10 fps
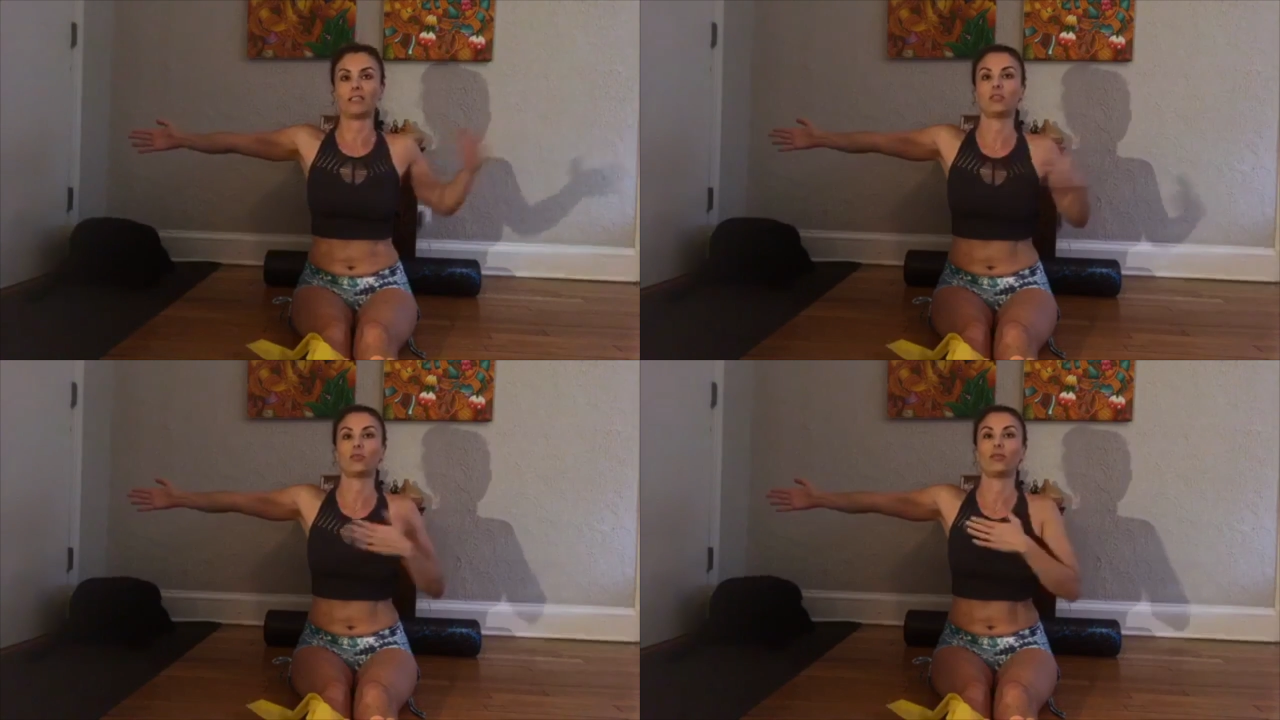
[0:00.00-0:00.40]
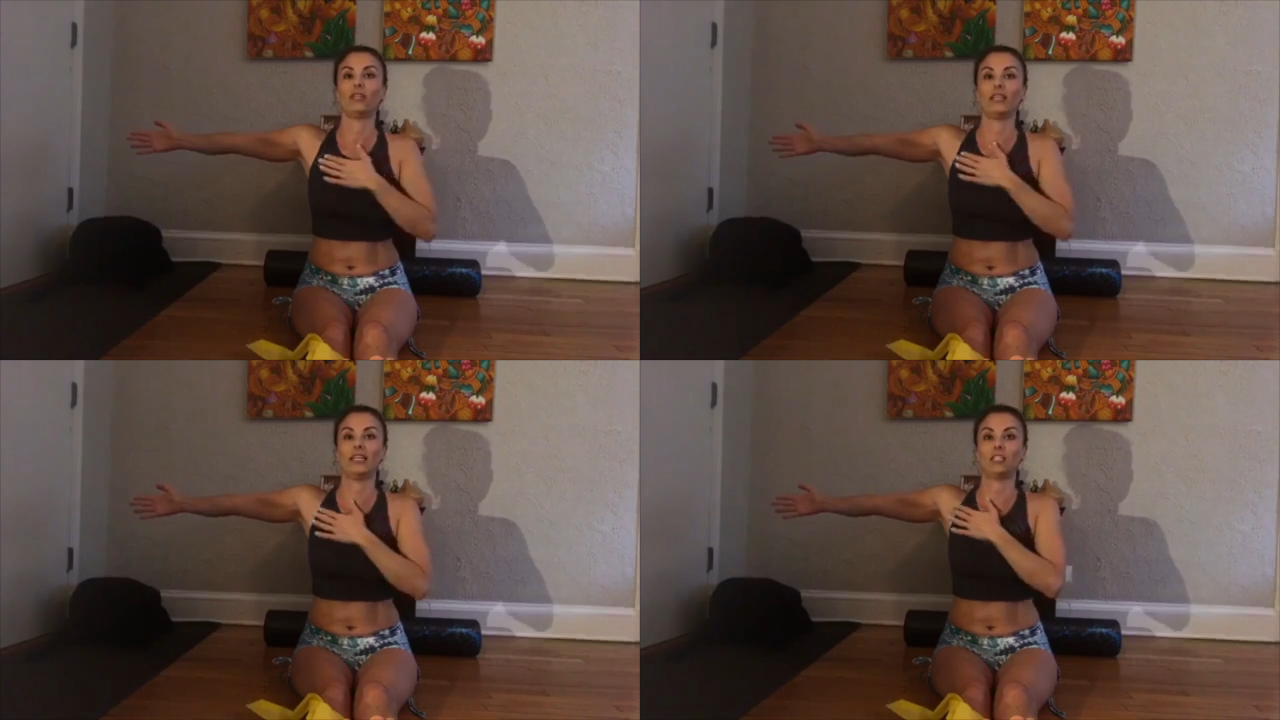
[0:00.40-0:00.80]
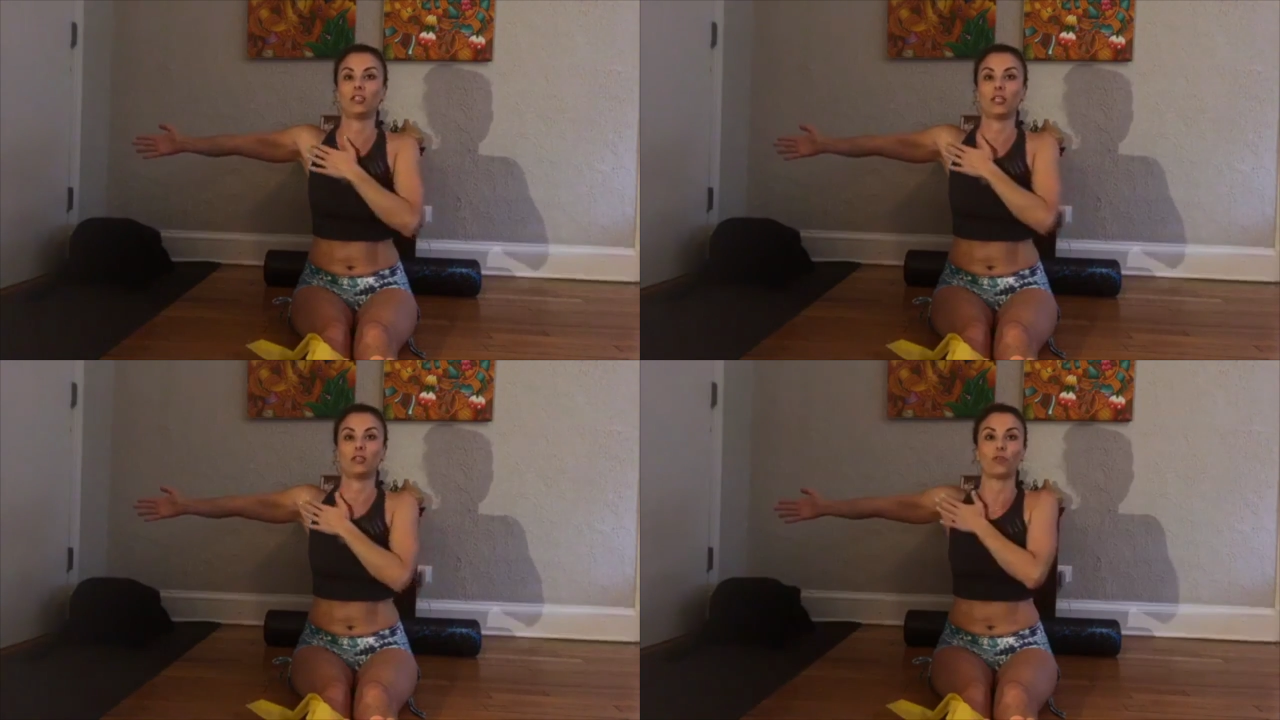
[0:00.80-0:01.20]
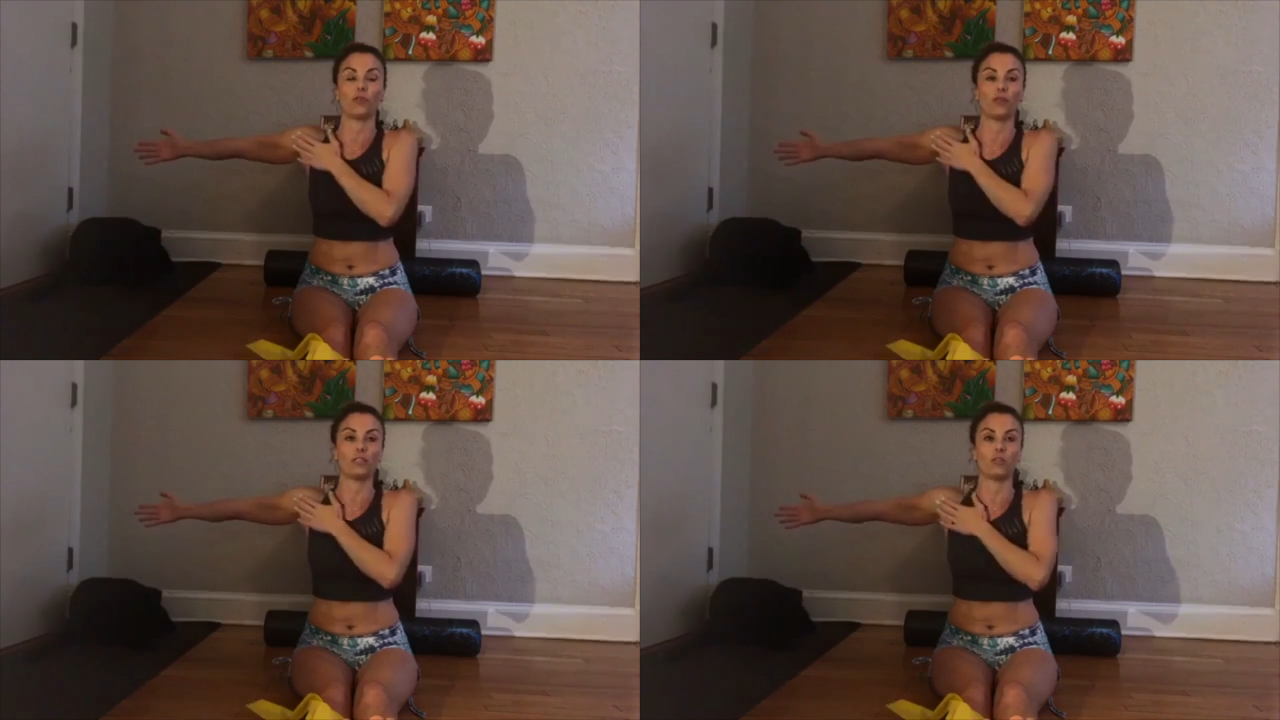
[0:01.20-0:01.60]
It's a really nice stretch for the
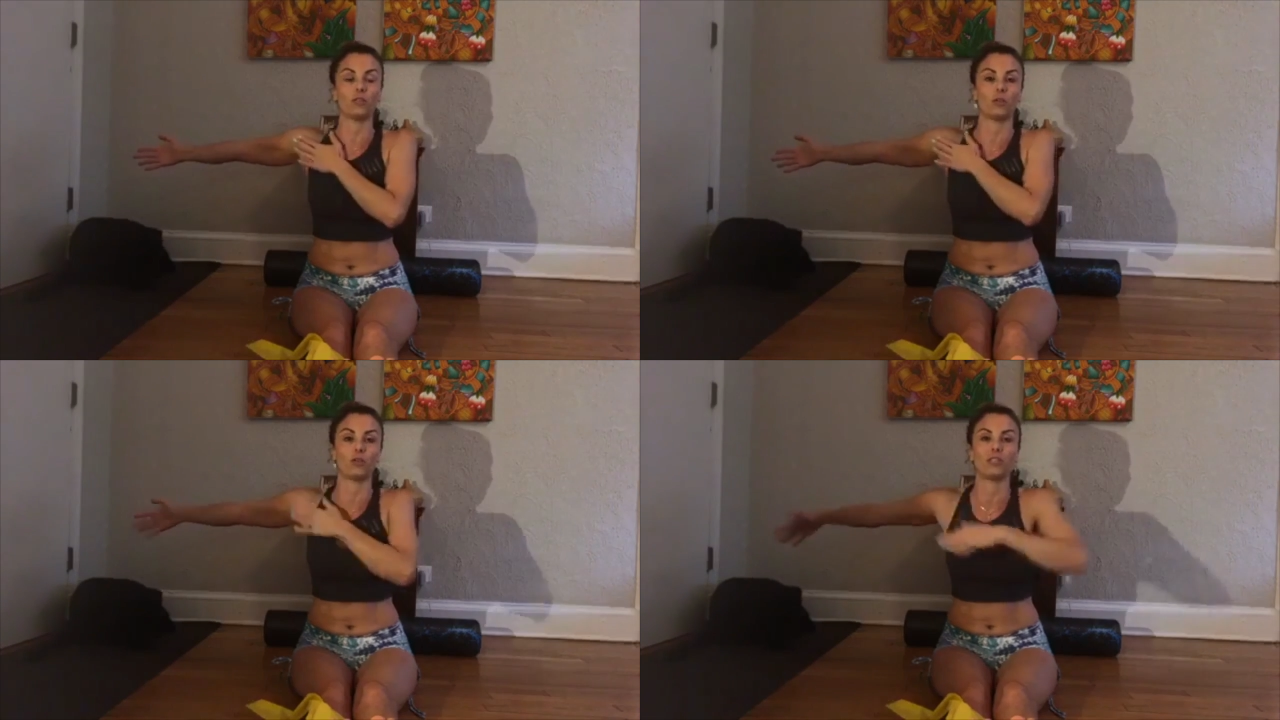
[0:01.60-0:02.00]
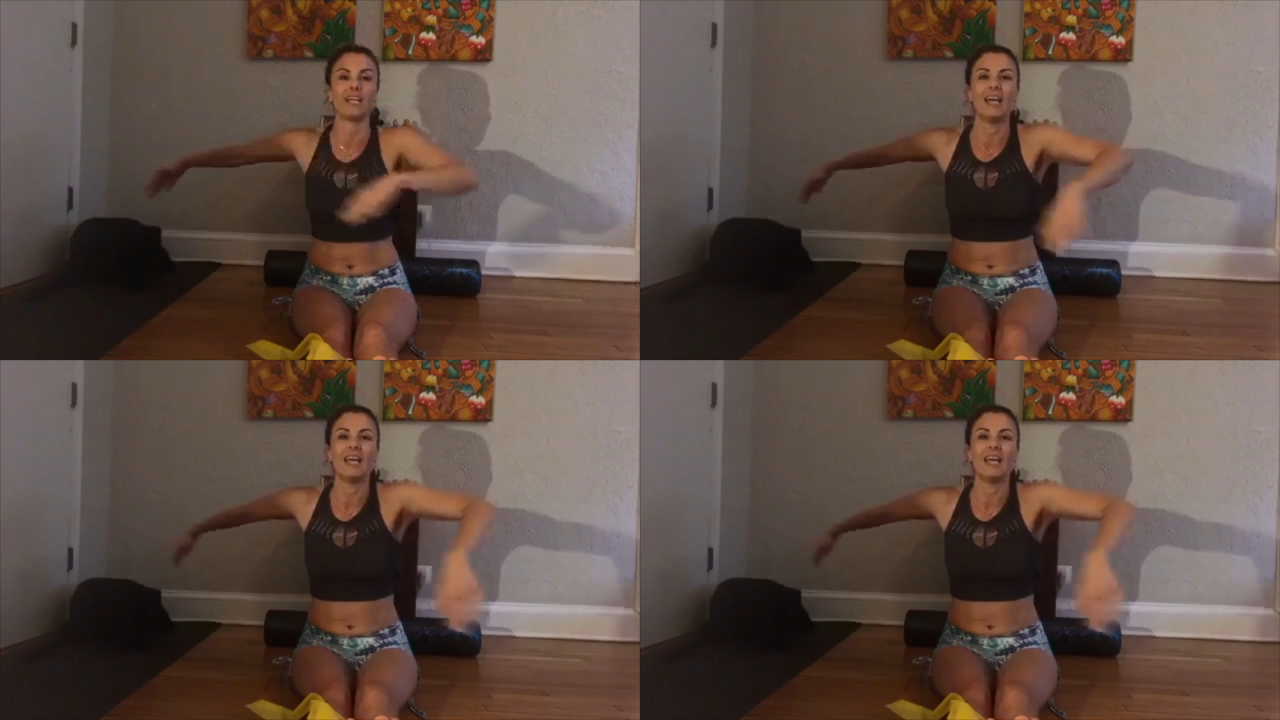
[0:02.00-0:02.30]
fronts of the shoulders.